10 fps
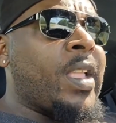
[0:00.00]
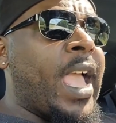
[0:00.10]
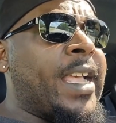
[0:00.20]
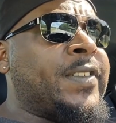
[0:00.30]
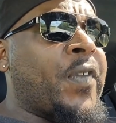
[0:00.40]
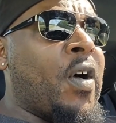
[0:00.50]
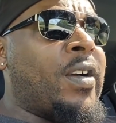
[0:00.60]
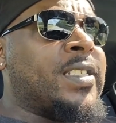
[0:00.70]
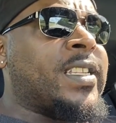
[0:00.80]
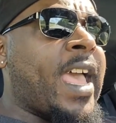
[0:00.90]
as
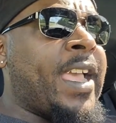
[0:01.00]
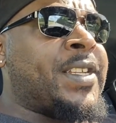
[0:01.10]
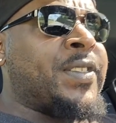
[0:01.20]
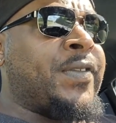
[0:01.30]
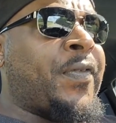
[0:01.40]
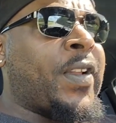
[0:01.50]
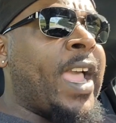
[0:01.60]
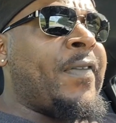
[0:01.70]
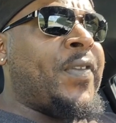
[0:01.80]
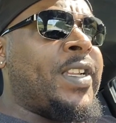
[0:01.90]
far as the actual
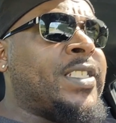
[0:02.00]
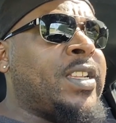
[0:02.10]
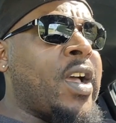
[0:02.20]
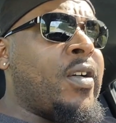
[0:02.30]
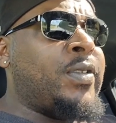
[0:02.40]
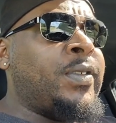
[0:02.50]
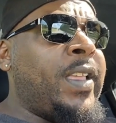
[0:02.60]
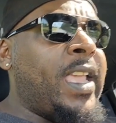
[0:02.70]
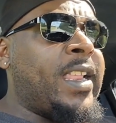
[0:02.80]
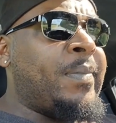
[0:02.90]
flight footage go,
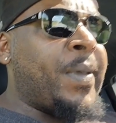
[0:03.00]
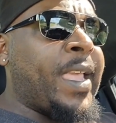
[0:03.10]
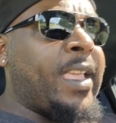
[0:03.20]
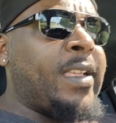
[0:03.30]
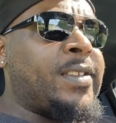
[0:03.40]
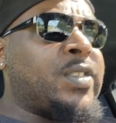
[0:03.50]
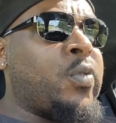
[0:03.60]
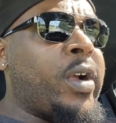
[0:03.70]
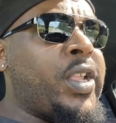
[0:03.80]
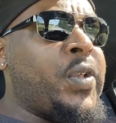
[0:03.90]
and it being to
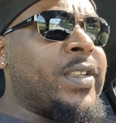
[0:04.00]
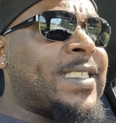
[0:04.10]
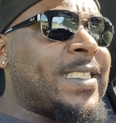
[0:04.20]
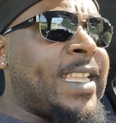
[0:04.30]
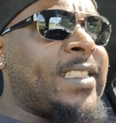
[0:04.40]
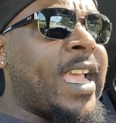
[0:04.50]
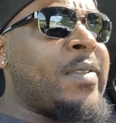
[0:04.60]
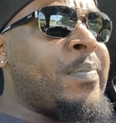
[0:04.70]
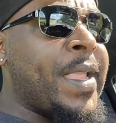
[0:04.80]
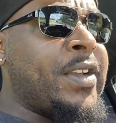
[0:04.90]
where you could see
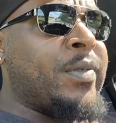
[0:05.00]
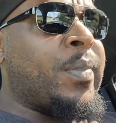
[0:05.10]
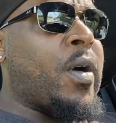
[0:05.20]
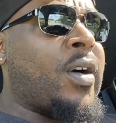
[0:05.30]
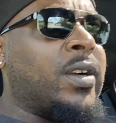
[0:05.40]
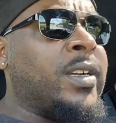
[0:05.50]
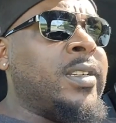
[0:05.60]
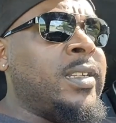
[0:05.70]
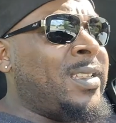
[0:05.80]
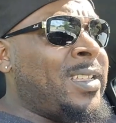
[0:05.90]
that meter
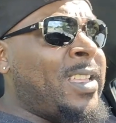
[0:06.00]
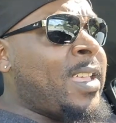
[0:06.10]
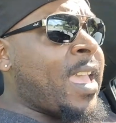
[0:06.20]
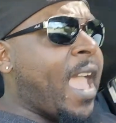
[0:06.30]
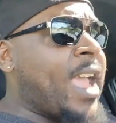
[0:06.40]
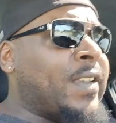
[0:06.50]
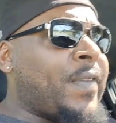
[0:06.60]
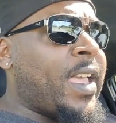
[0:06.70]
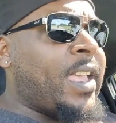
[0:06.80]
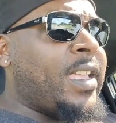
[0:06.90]
bar out
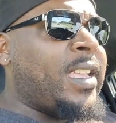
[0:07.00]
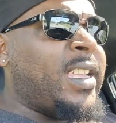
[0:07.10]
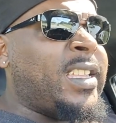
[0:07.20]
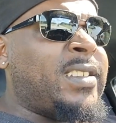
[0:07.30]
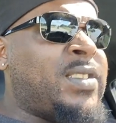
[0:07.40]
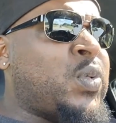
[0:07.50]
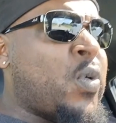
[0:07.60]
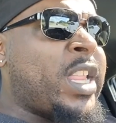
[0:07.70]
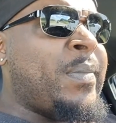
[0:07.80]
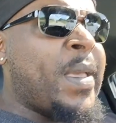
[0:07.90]
of a
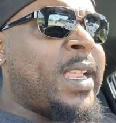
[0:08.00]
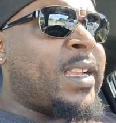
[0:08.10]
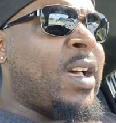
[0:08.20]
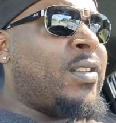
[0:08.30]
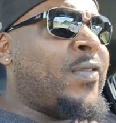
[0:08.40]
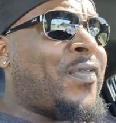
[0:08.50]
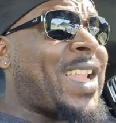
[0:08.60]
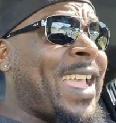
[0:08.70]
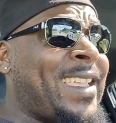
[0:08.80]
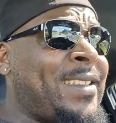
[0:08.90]
20-minute long
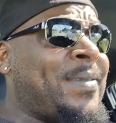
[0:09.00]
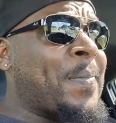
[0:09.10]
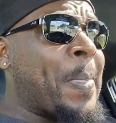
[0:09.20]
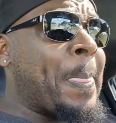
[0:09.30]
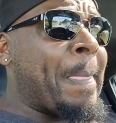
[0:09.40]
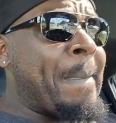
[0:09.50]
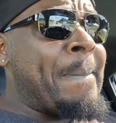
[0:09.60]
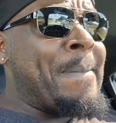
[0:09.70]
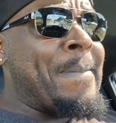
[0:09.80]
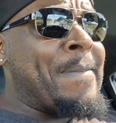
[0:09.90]
flight,
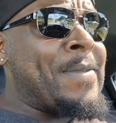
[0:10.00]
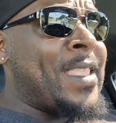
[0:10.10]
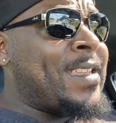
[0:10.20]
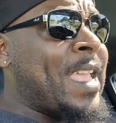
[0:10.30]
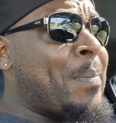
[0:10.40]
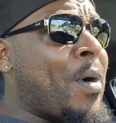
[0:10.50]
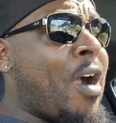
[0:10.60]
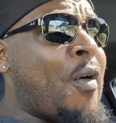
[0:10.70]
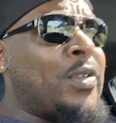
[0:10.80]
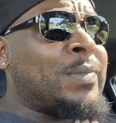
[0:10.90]
that
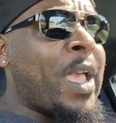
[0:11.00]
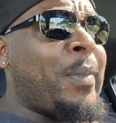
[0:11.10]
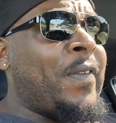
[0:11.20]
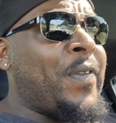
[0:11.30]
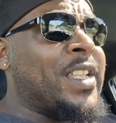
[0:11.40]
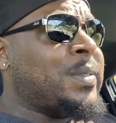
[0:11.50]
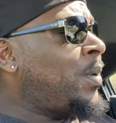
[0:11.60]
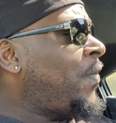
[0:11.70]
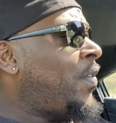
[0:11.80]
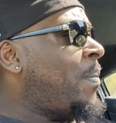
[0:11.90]
bar was maybe
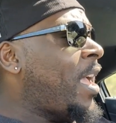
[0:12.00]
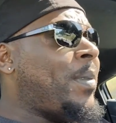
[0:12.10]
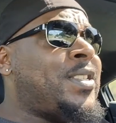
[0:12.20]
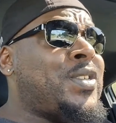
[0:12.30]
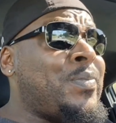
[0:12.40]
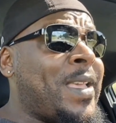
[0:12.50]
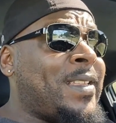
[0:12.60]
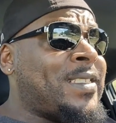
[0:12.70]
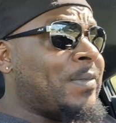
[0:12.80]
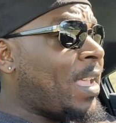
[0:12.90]
visible for maybe 2
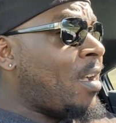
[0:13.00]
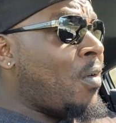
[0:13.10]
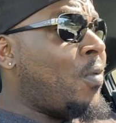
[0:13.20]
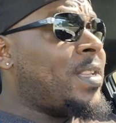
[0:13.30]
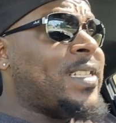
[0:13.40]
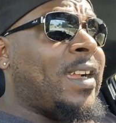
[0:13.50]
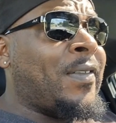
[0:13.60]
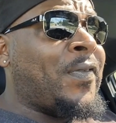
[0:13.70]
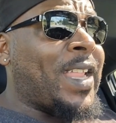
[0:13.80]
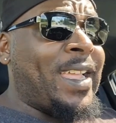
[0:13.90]
minutes of that whole
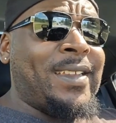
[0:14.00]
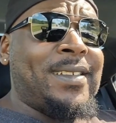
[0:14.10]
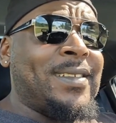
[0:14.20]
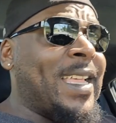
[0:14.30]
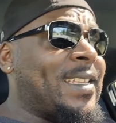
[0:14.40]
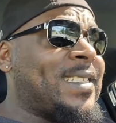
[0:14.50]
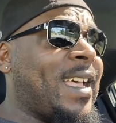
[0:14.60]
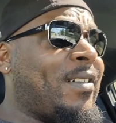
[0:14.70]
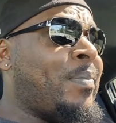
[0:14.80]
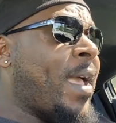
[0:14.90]
entire flight. That's
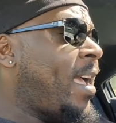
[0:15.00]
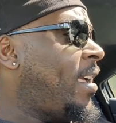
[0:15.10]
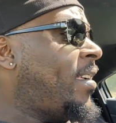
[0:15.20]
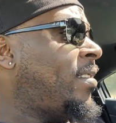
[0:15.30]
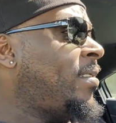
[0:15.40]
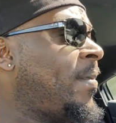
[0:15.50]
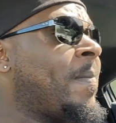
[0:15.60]
how bad